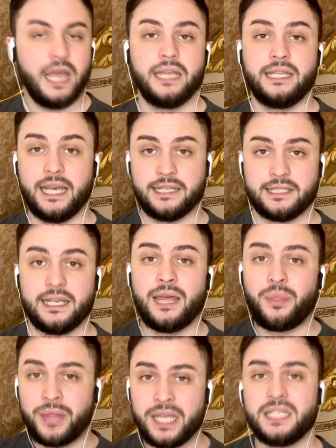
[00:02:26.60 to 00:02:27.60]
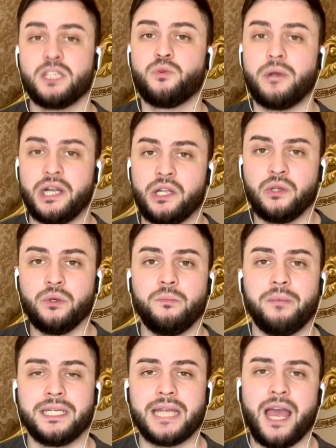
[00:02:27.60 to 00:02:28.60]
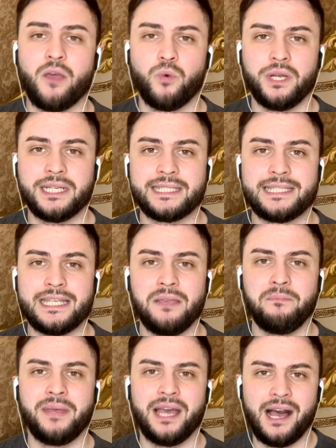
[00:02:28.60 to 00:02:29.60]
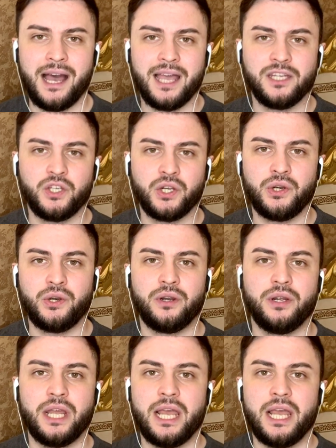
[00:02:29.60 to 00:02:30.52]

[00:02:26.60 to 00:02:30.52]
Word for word: Yes, this is very good, but I wanna see behind her